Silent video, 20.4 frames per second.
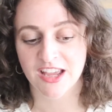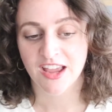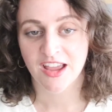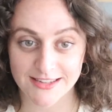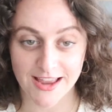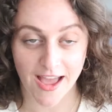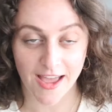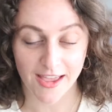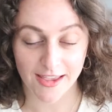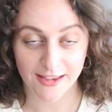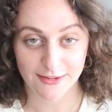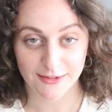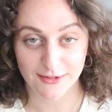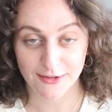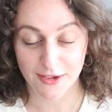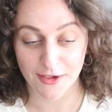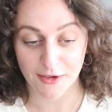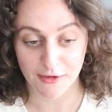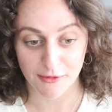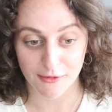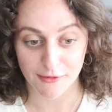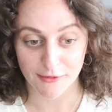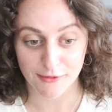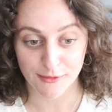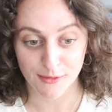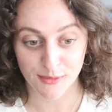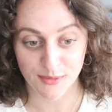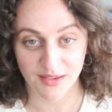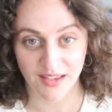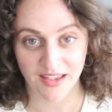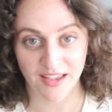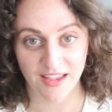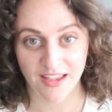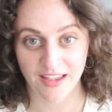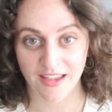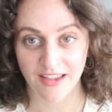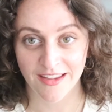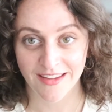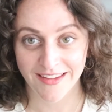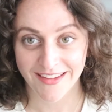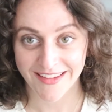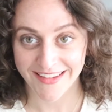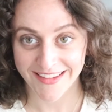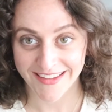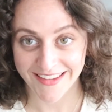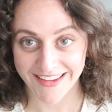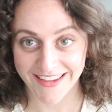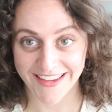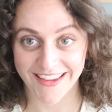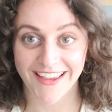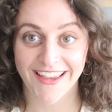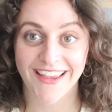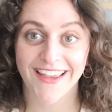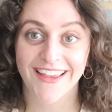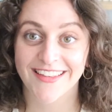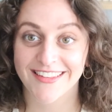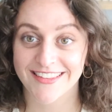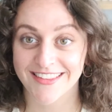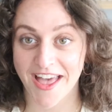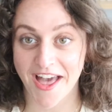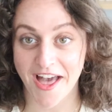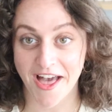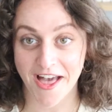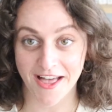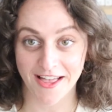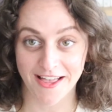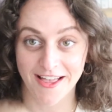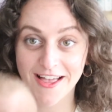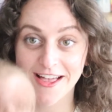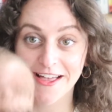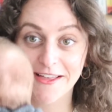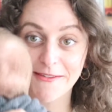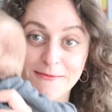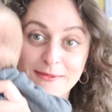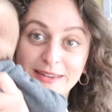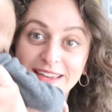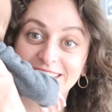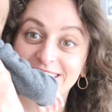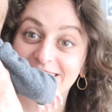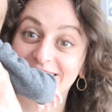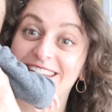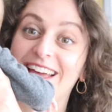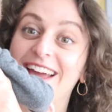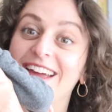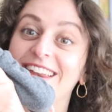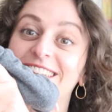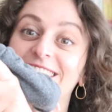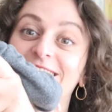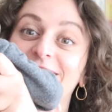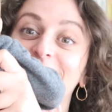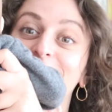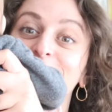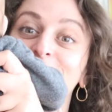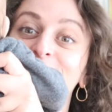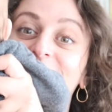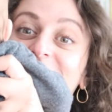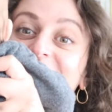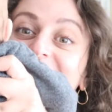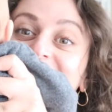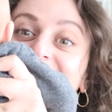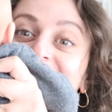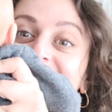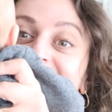That excuse is that I made a tiny human.